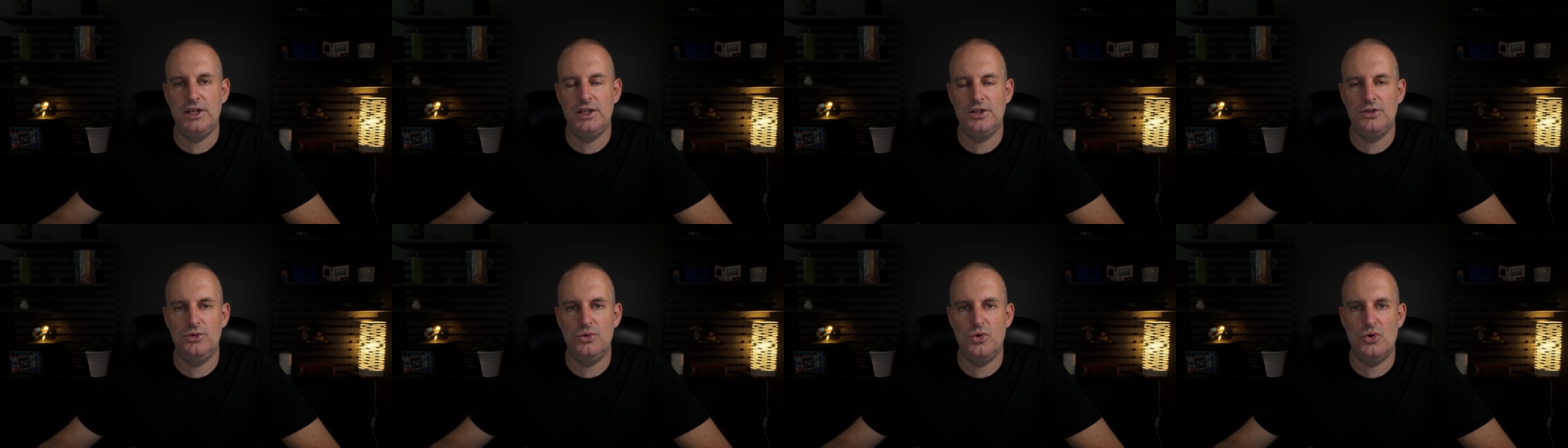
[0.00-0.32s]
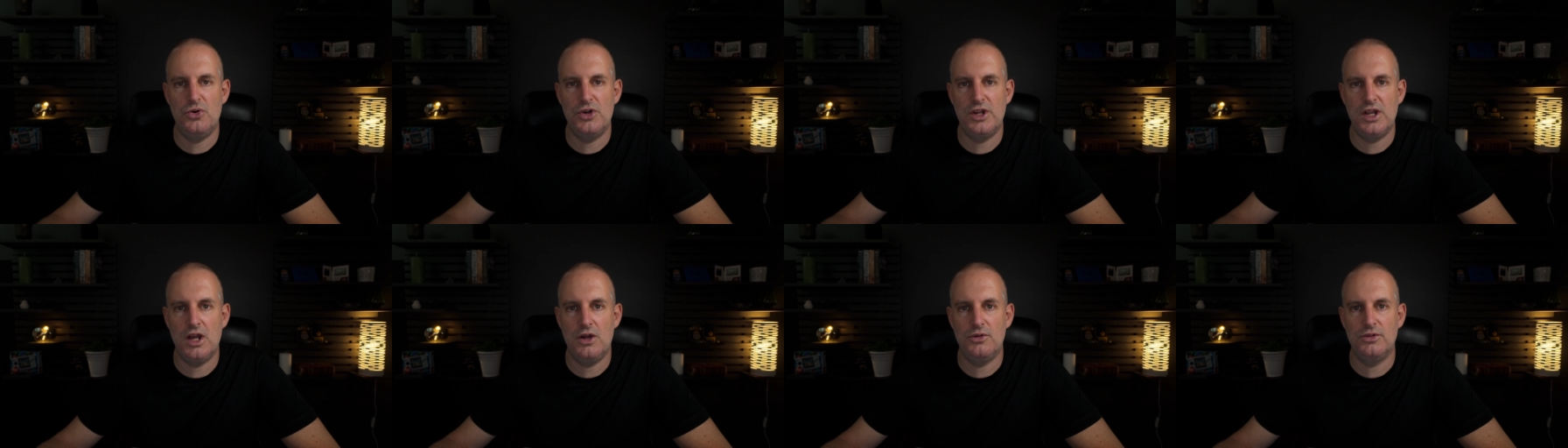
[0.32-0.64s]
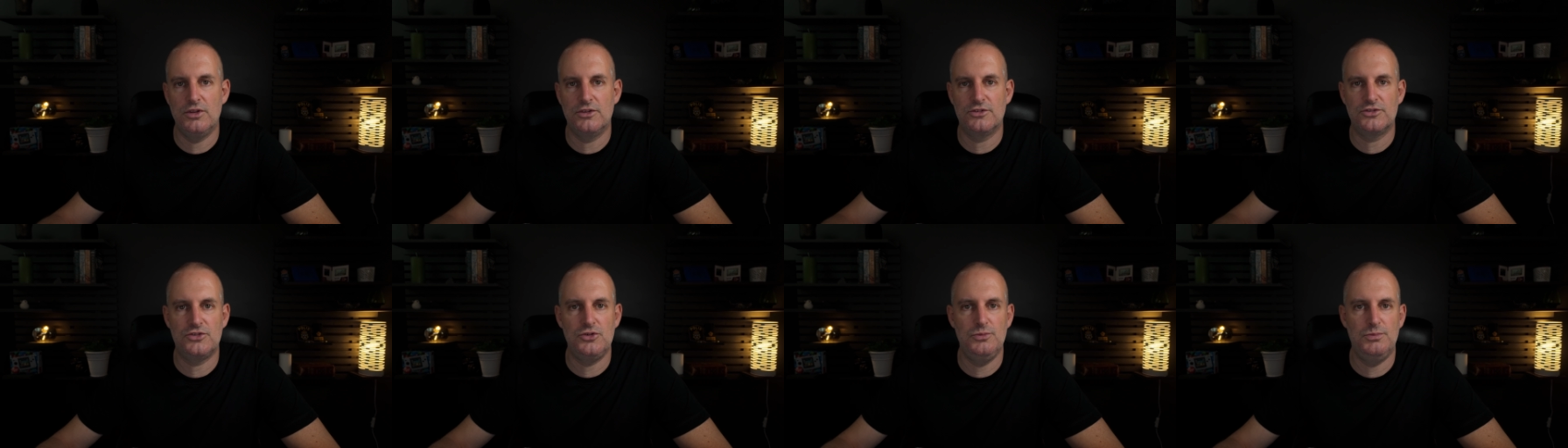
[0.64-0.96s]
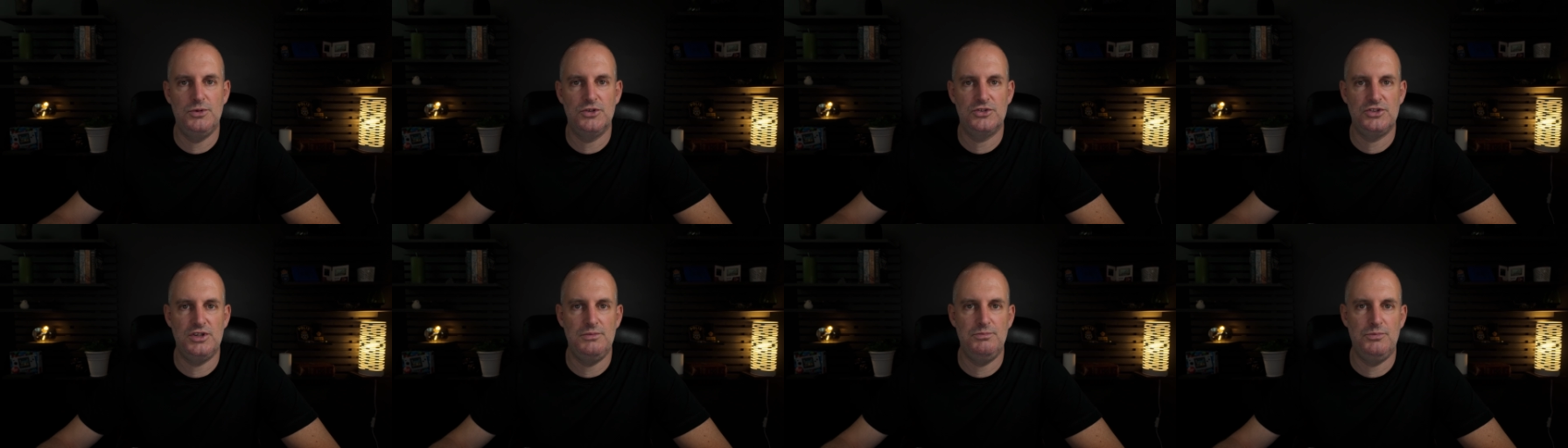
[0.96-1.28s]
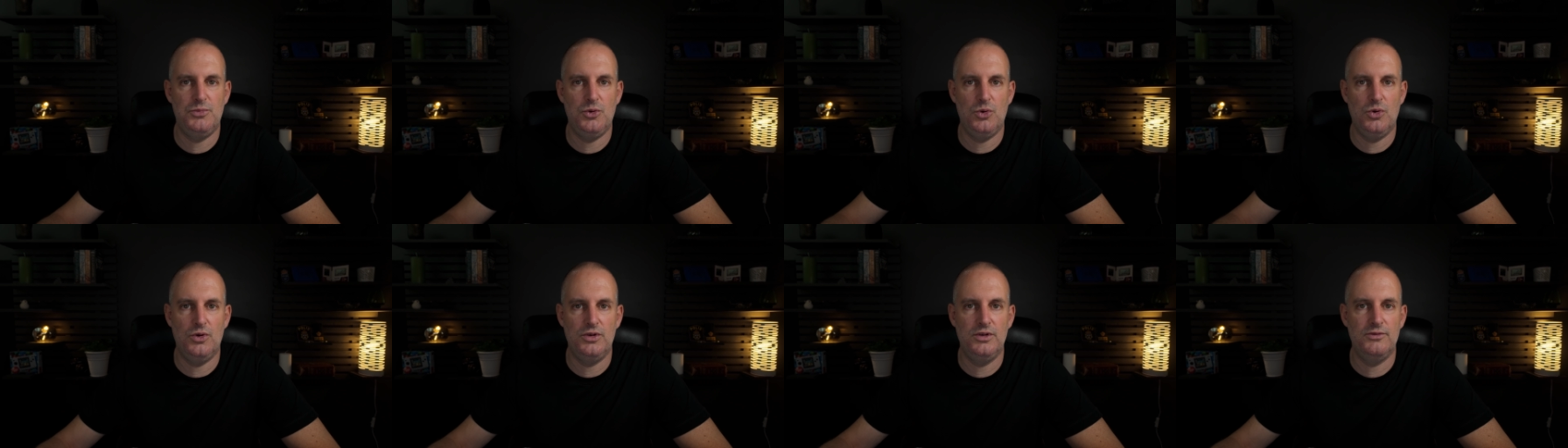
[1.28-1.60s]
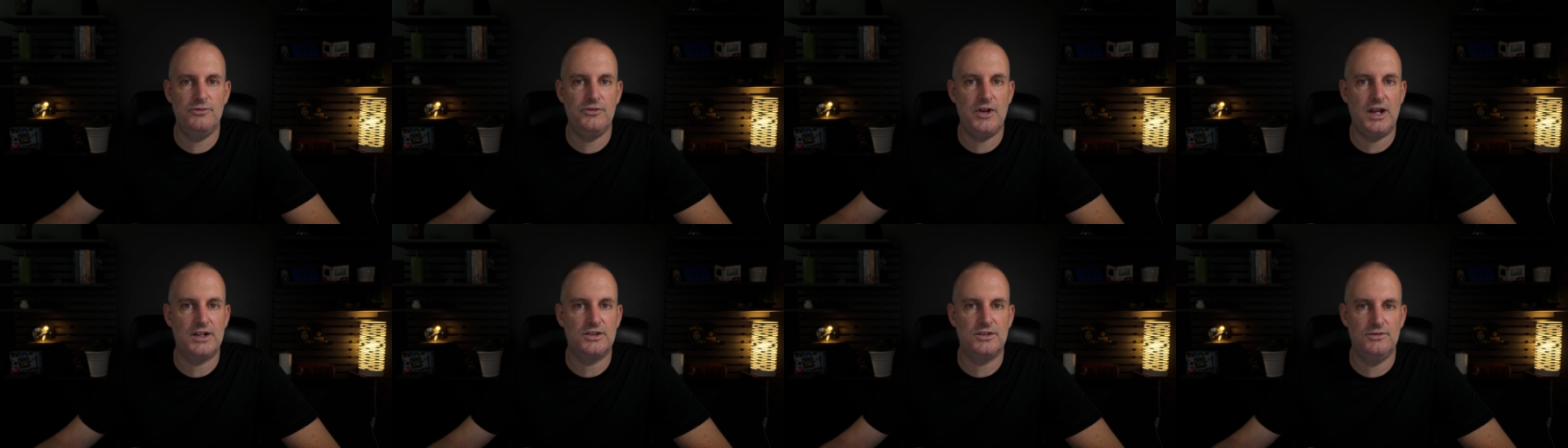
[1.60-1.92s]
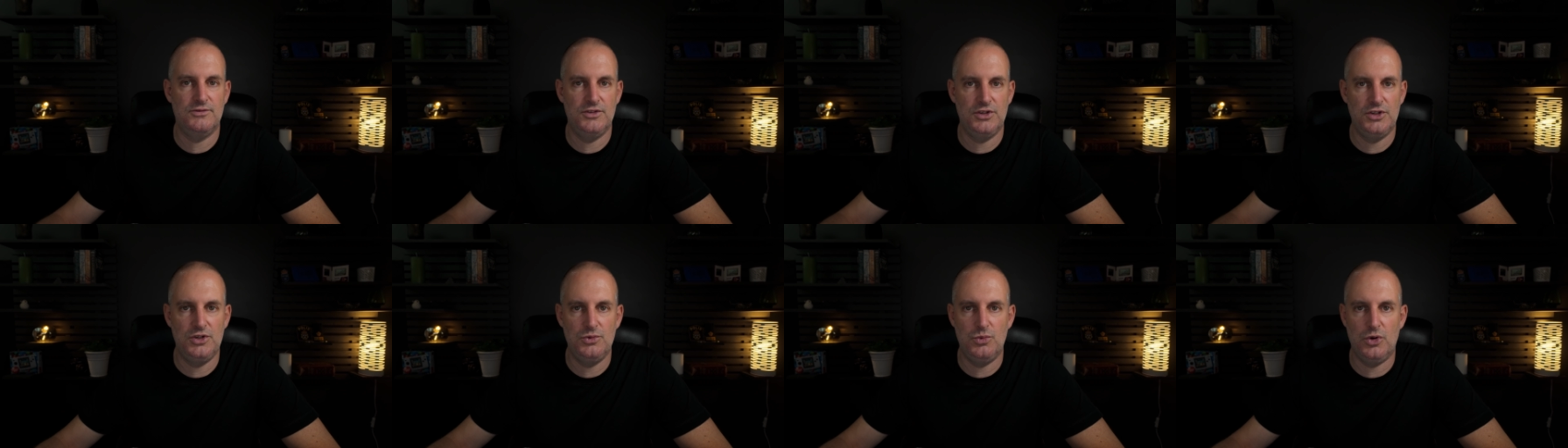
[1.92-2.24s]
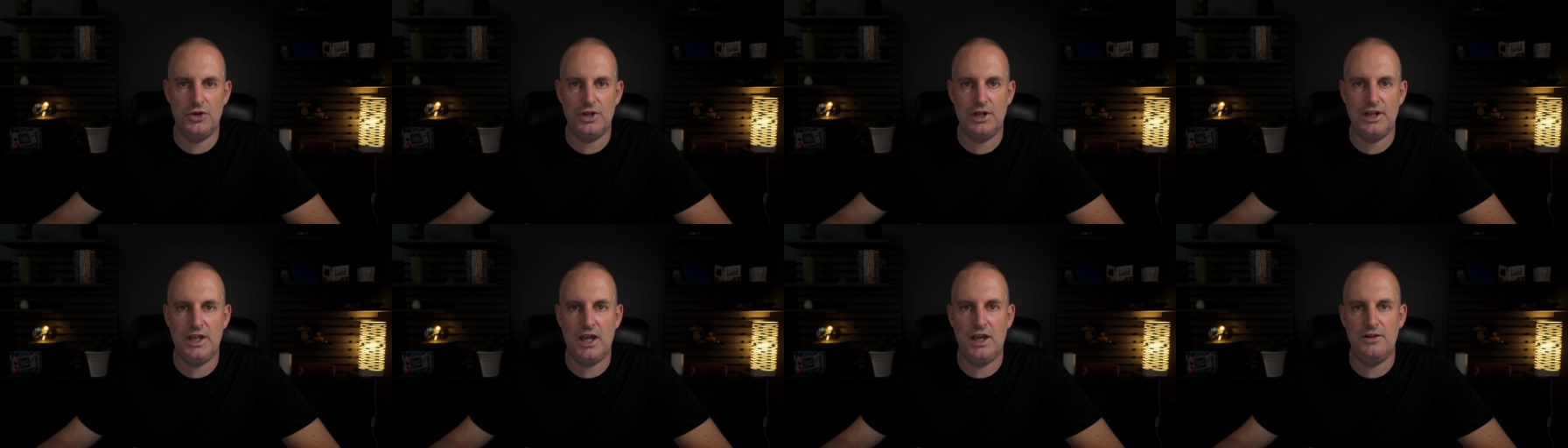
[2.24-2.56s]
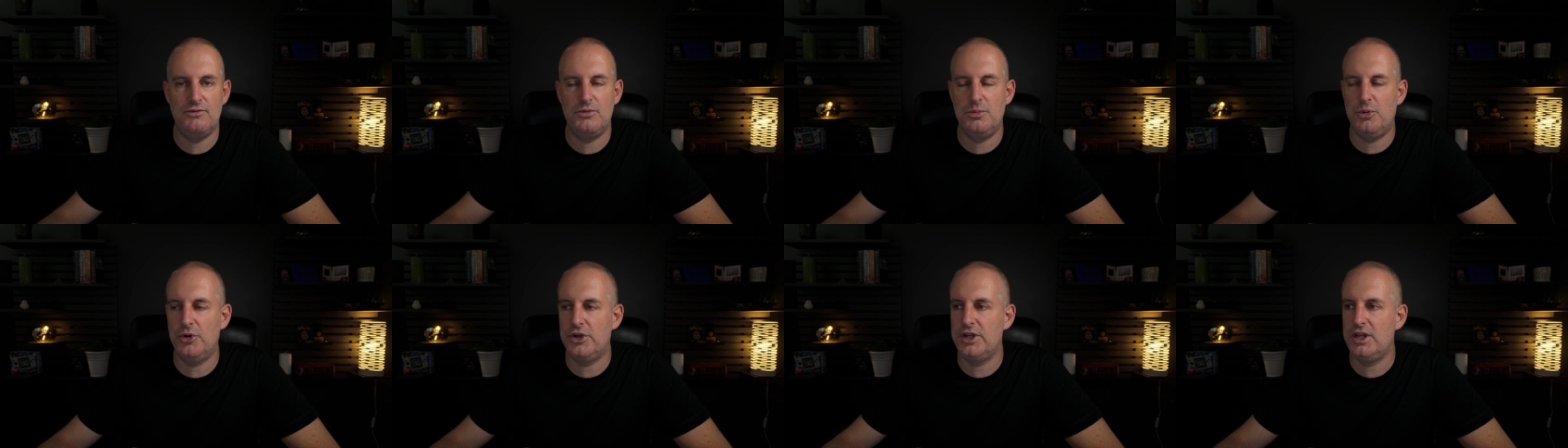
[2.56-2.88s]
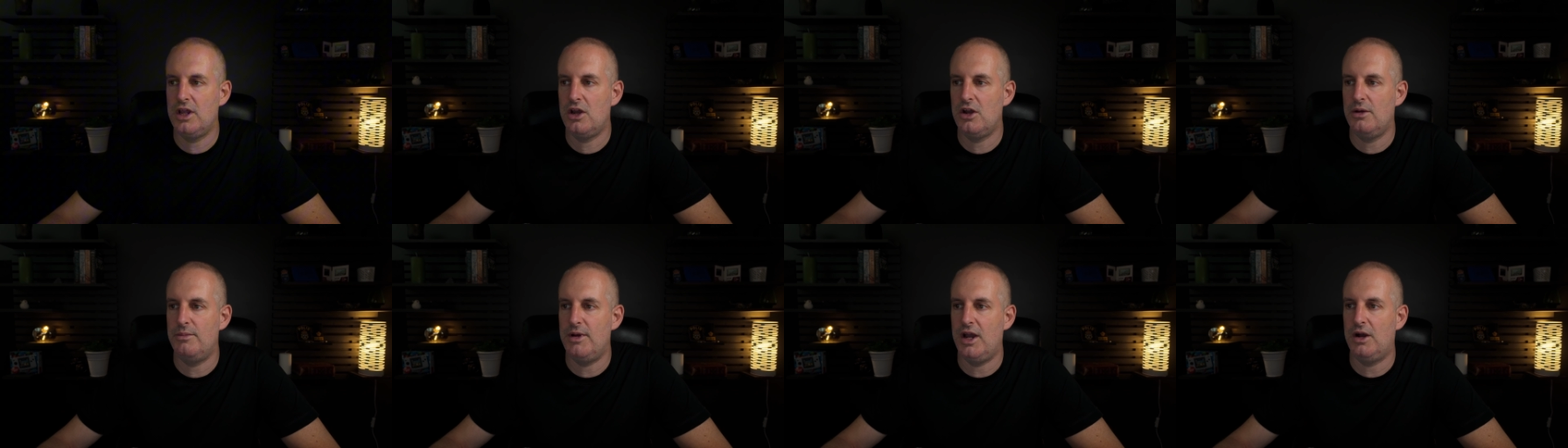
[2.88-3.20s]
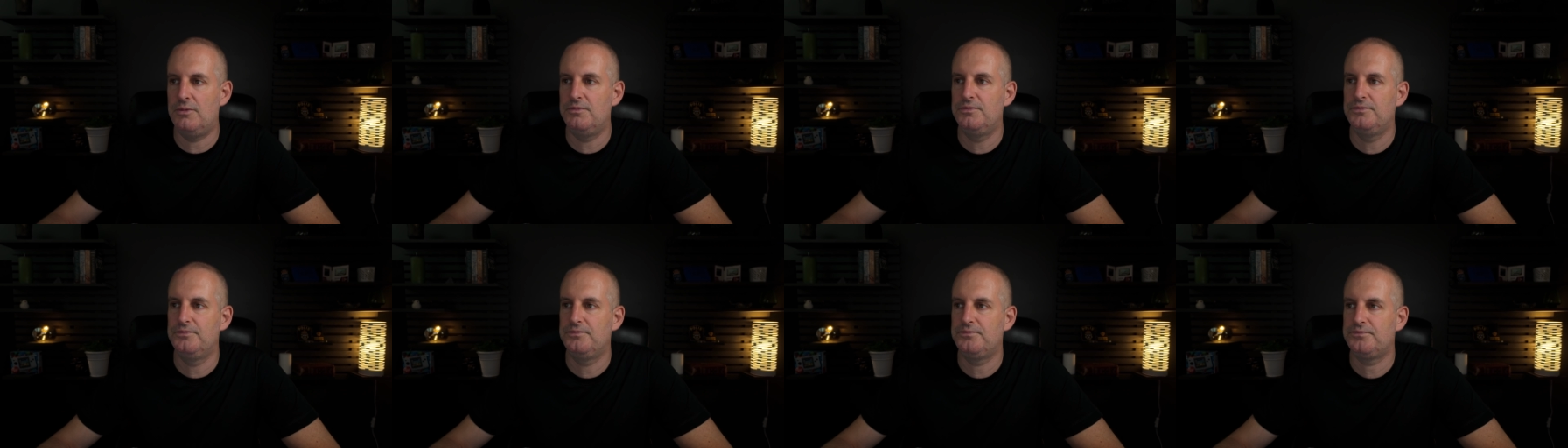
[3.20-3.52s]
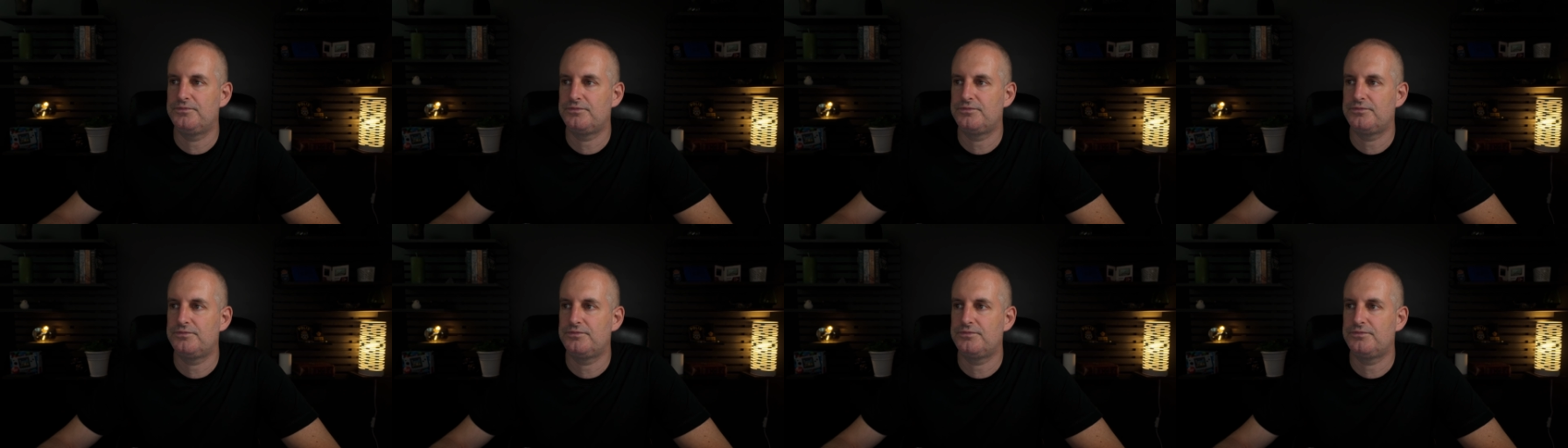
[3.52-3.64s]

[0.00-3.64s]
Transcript: edit your audio that's super simple and effective that you want to let everybody know about.